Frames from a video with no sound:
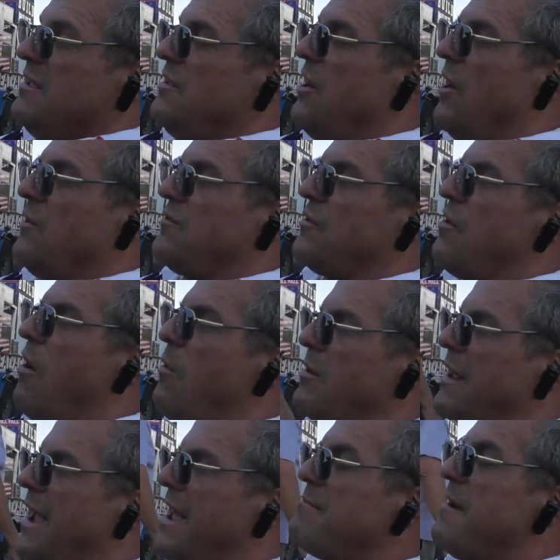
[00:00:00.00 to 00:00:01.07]
years ago
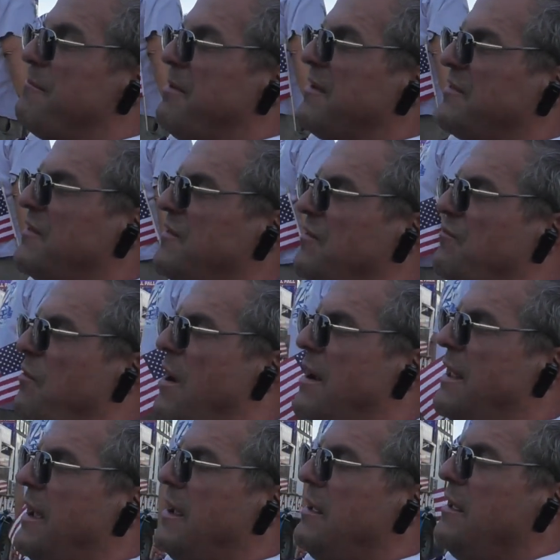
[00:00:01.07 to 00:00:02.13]
when I had my businesses
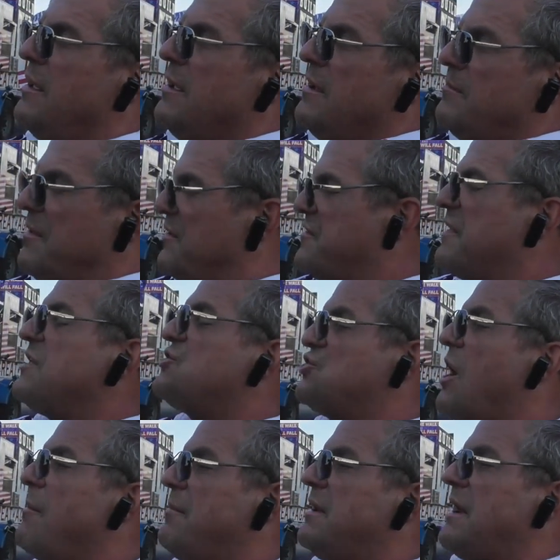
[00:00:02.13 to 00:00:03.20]
running. The city
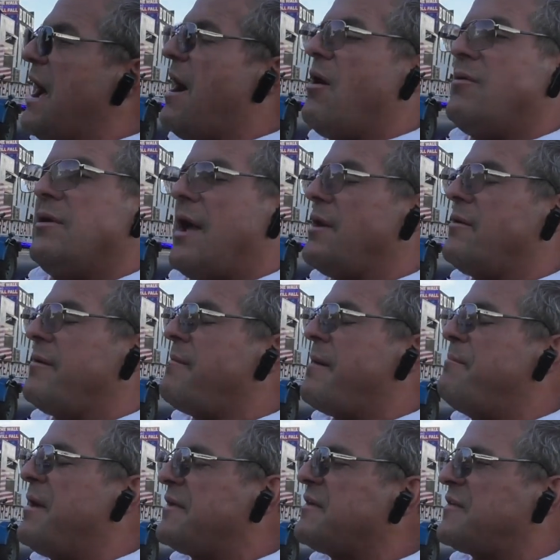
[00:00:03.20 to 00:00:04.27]
shut me down. I don't have
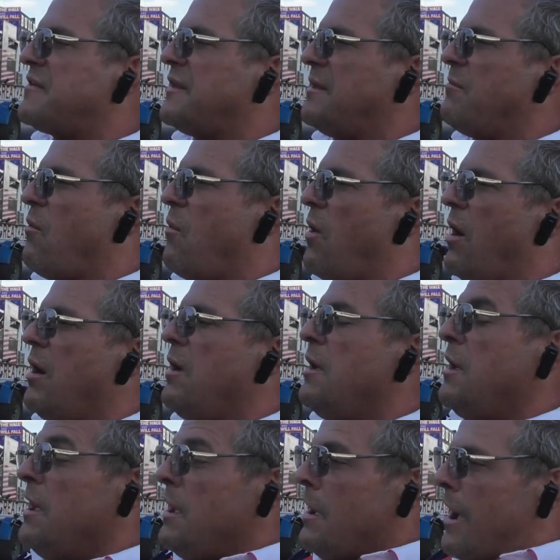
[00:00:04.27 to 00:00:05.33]
my business anymore.
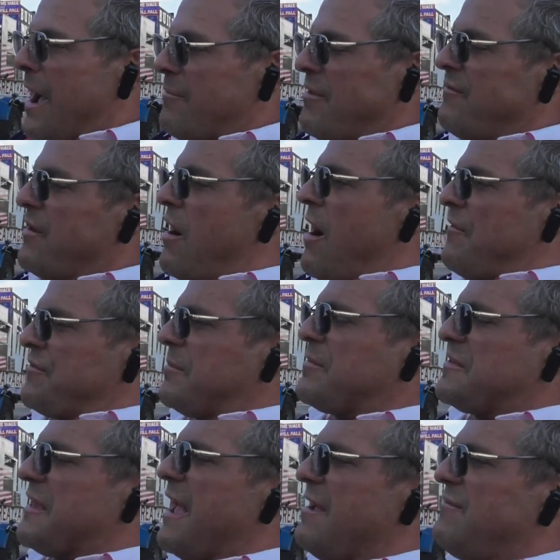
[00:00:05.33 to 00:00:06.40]
I'm living off some
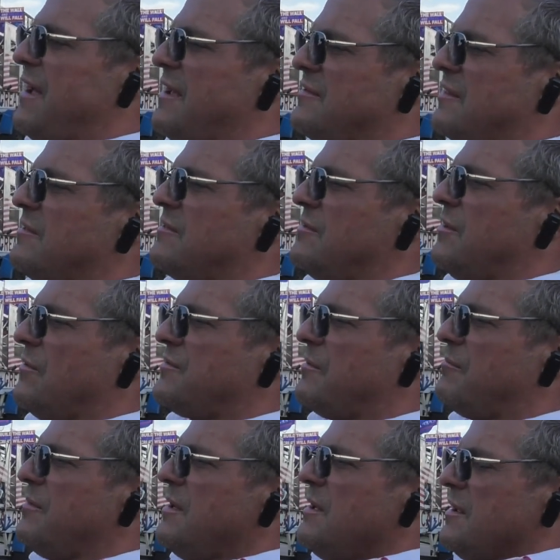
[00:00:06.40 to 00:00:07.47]
savings and, you know,
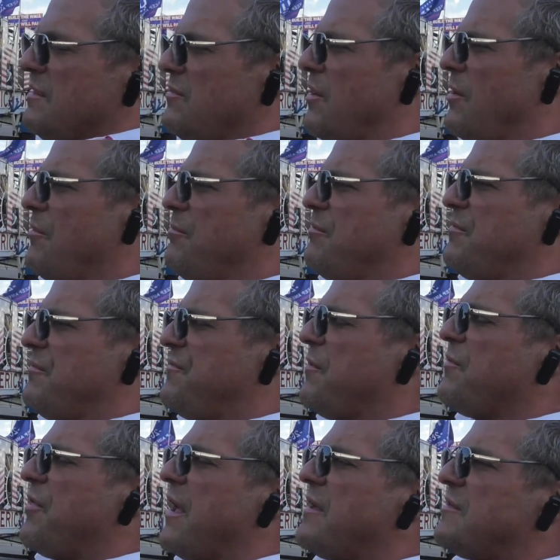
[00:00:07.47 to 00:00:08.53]
some little
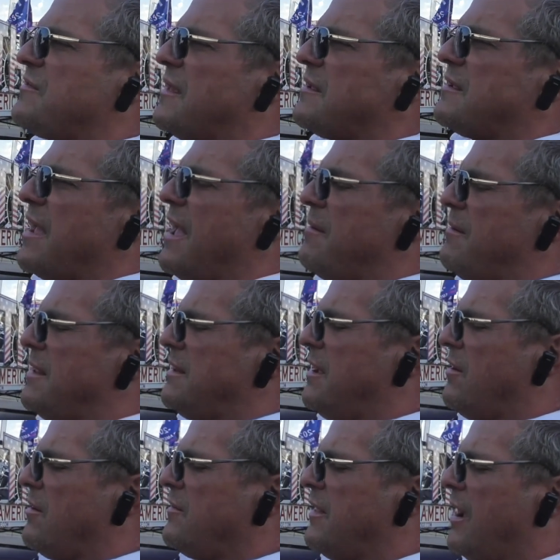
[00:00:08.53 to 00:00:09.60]
few things that came in
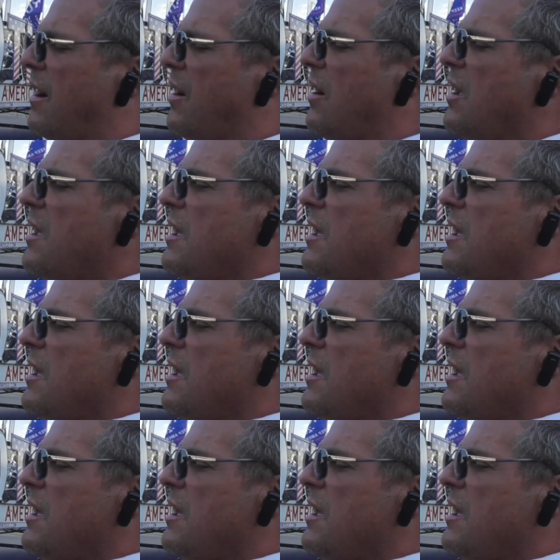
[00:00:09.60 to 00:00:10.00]
here and there.